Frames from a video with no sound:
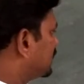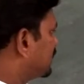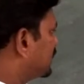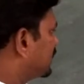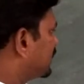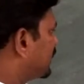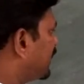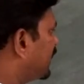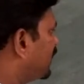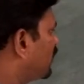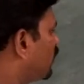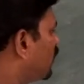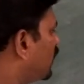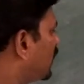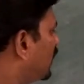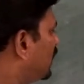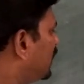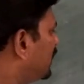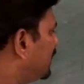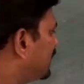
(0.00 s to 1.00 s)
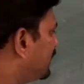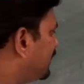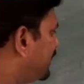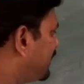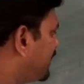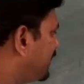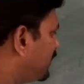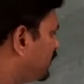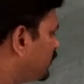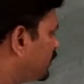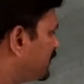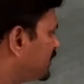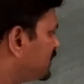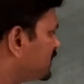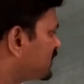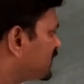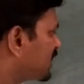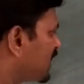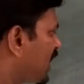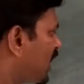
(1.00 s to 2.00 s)
diagonal D2
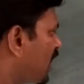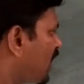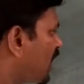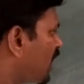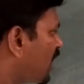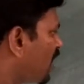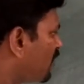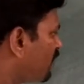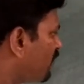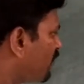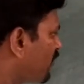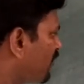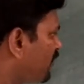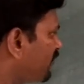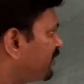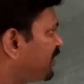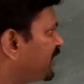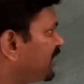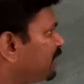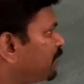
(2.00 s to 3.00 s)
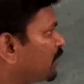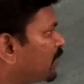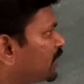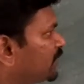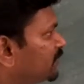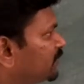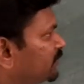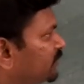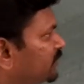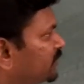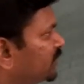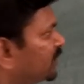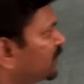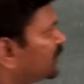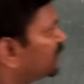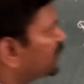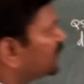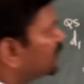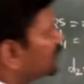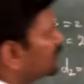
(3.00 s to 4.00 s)
is half of D1.
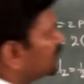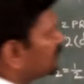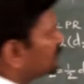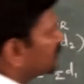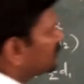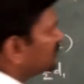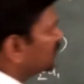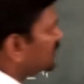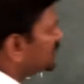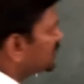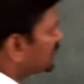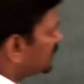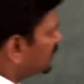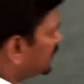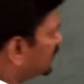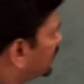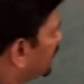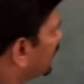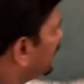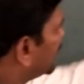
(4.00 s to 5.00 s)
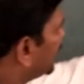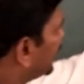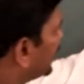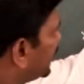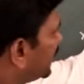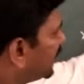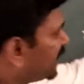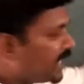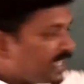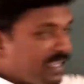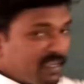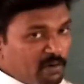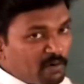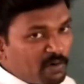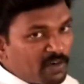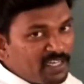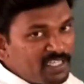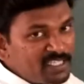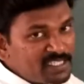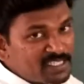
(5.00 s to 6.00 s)
So the entire
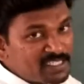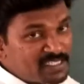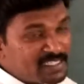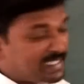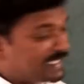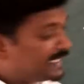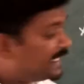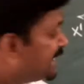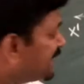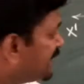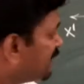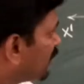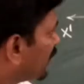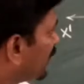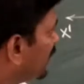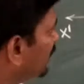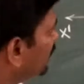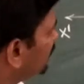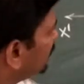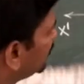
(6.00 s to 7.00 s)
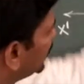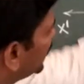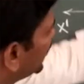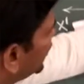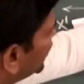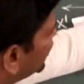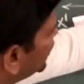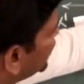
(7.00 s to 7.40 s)
diagonal is D1.